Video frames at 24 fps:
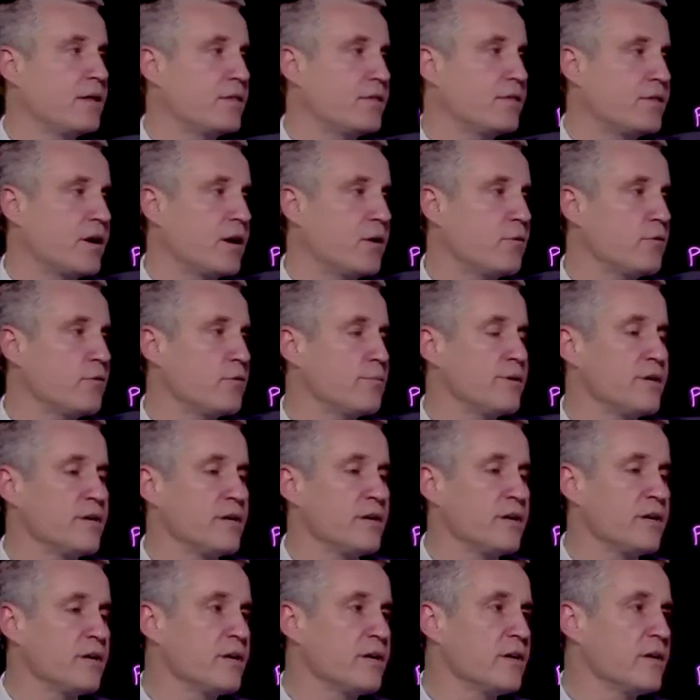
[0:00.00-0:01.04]
that would
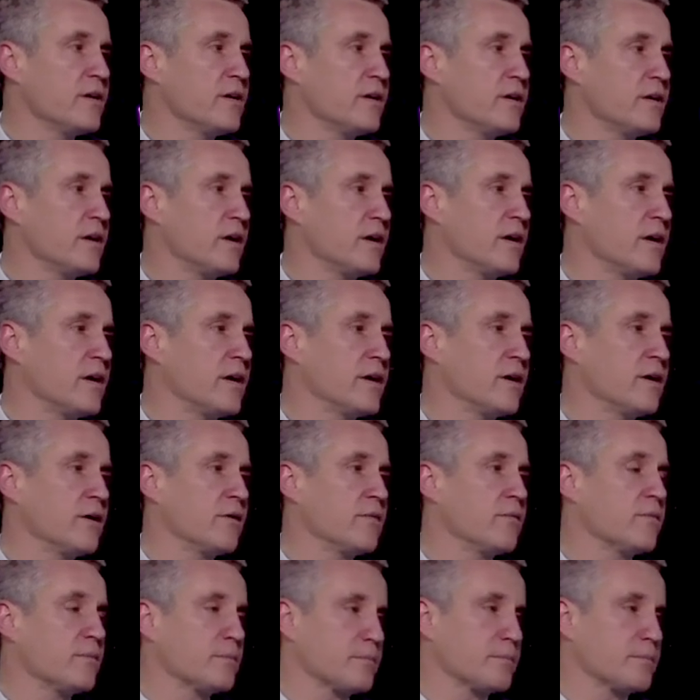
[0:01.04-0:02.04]
be uh,